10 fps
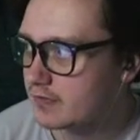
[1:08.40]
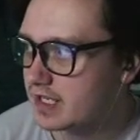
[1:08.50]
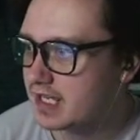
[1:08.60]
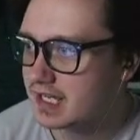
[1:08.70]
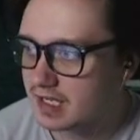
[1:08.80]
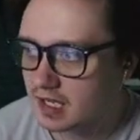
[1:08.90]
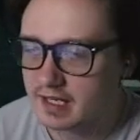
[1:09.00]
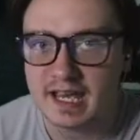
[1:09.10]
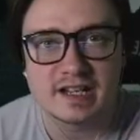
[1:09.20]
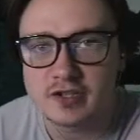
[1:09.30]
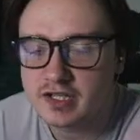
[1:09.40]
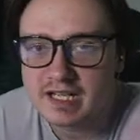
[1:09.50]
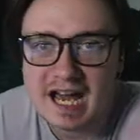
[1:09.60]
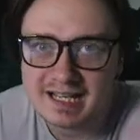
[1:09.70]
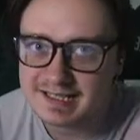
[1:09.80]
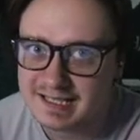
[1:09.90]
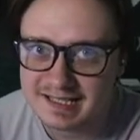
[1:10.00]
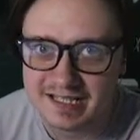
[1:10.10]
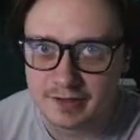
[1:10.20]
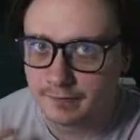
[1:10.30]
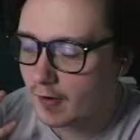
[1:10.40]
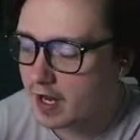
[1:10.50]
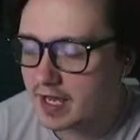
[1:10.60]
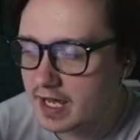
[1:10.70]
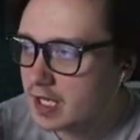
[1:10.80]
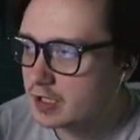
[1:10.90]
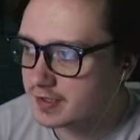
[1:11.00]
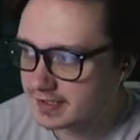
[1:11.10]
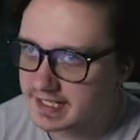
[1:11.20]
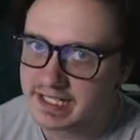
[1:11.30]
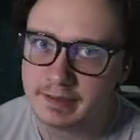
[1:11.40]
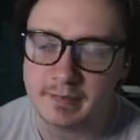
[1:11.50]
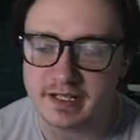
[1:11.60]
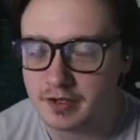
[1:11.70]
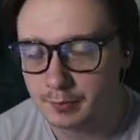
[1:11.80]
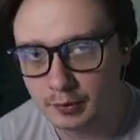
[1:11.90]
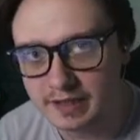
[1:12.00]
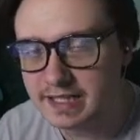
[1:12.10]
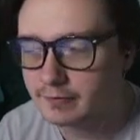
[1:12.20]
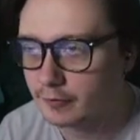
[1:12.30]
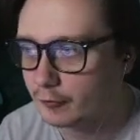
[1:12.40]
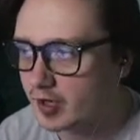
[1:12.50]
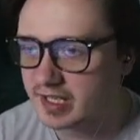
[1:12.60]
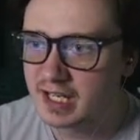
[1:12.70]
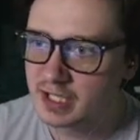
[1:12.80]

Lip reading: here. Again, you can access this via the Steam. It's completely for free.